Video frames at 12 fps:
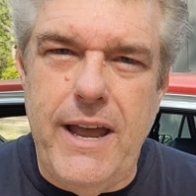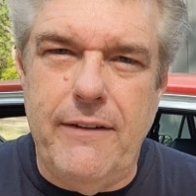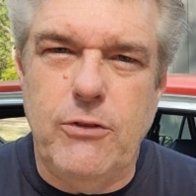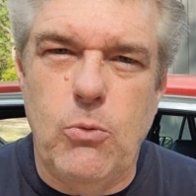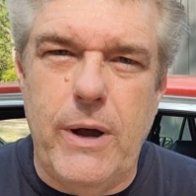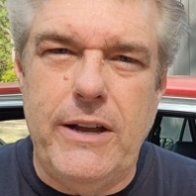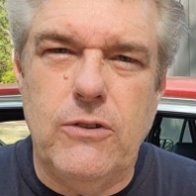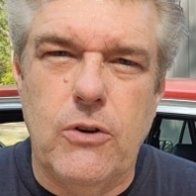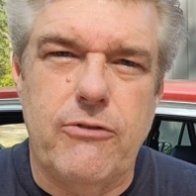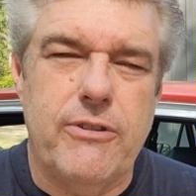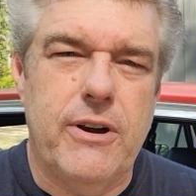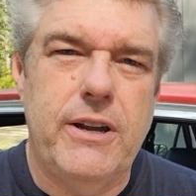have to wait till
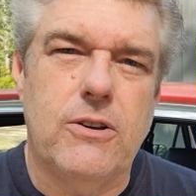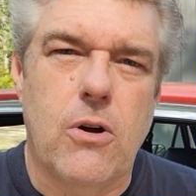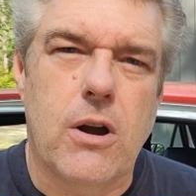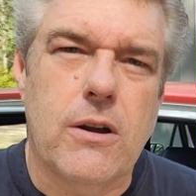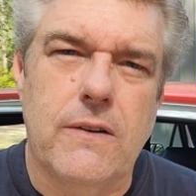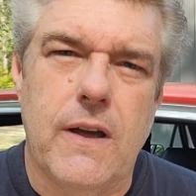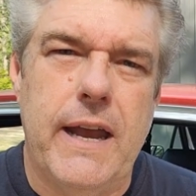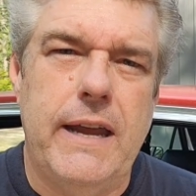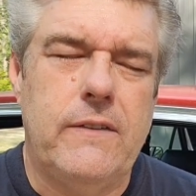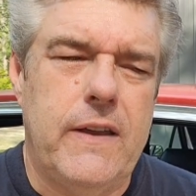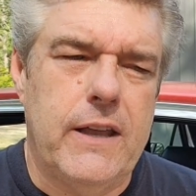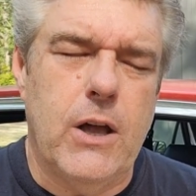a very dark
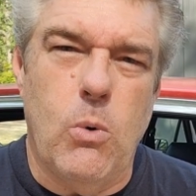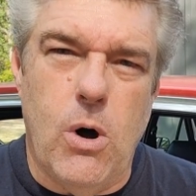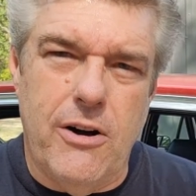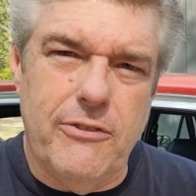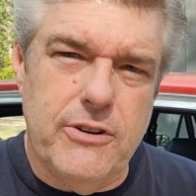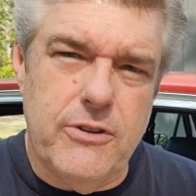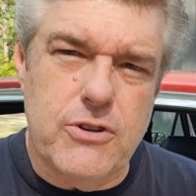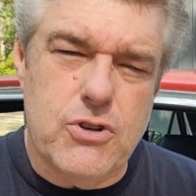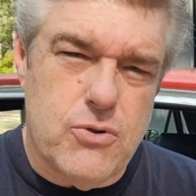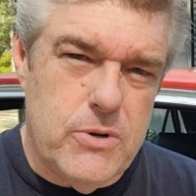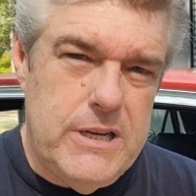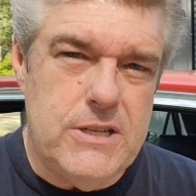night and go off into the
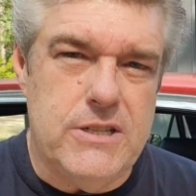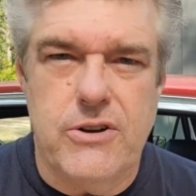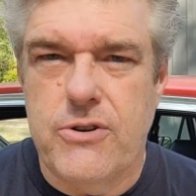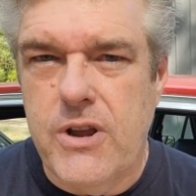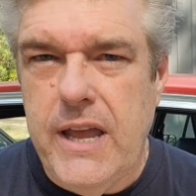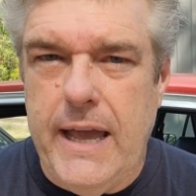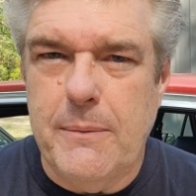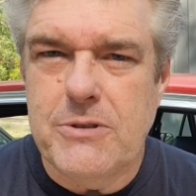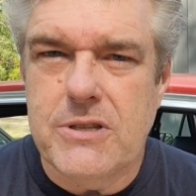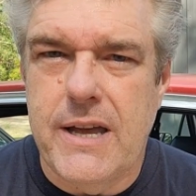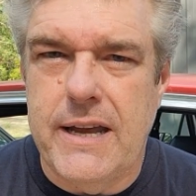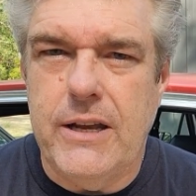trees near your
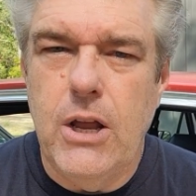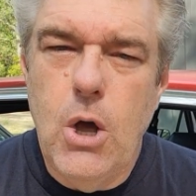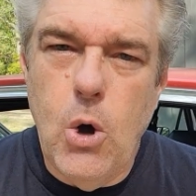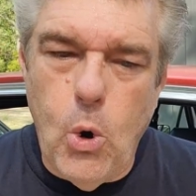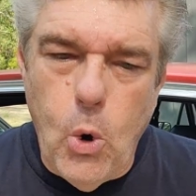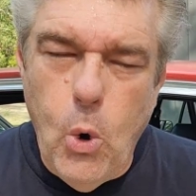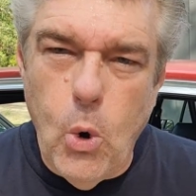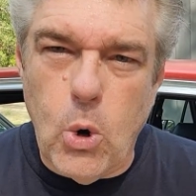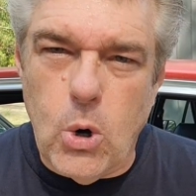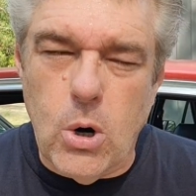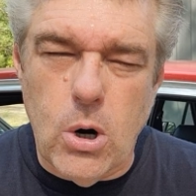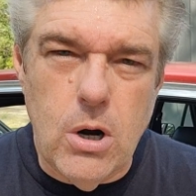campsite,
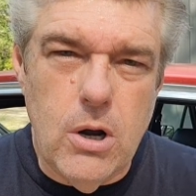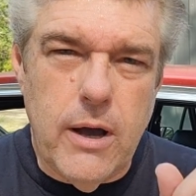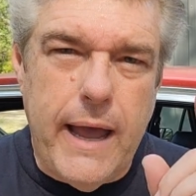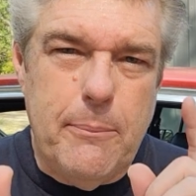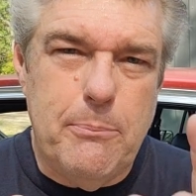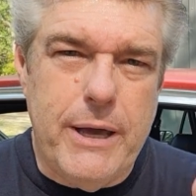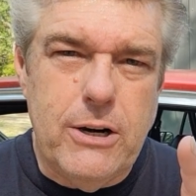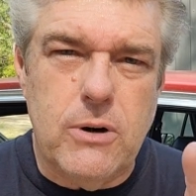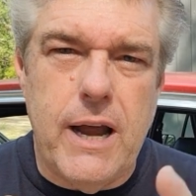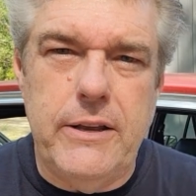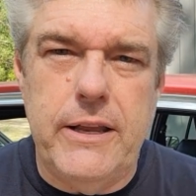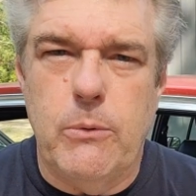or a better
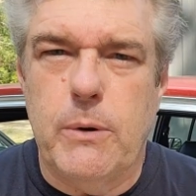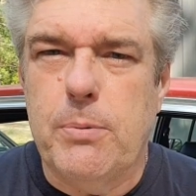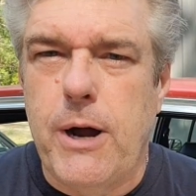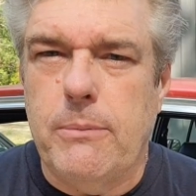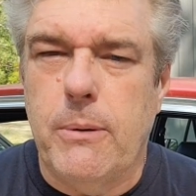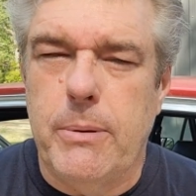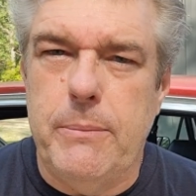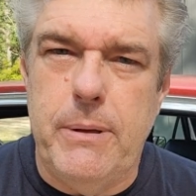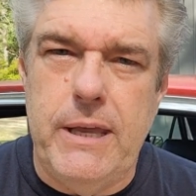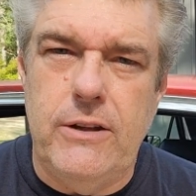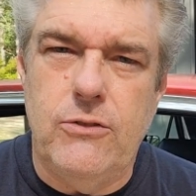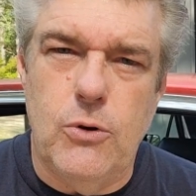idea would probably
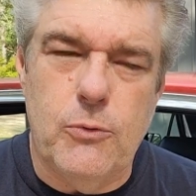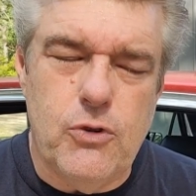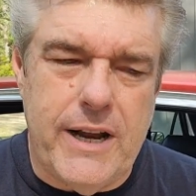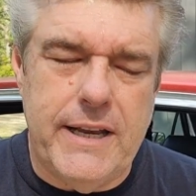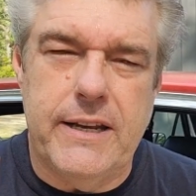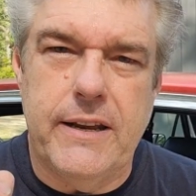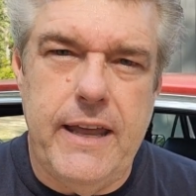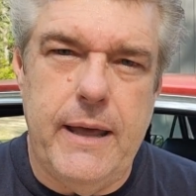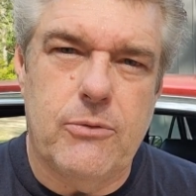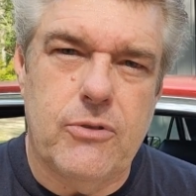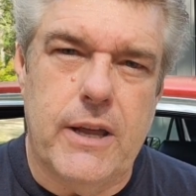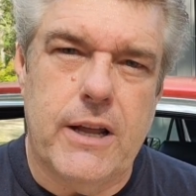be to try to get a
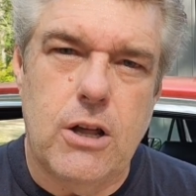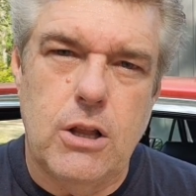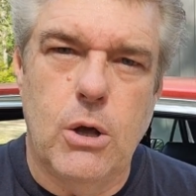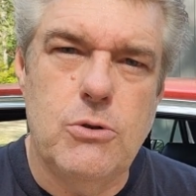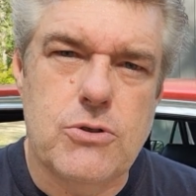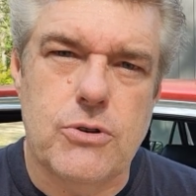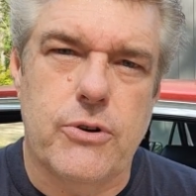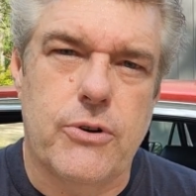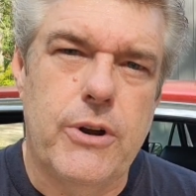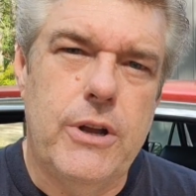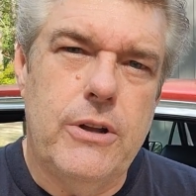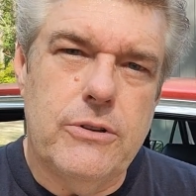campsite closer
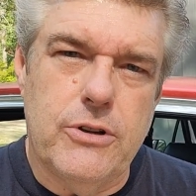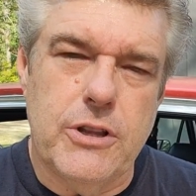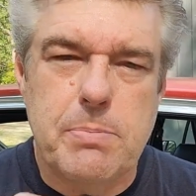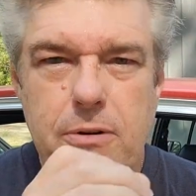to the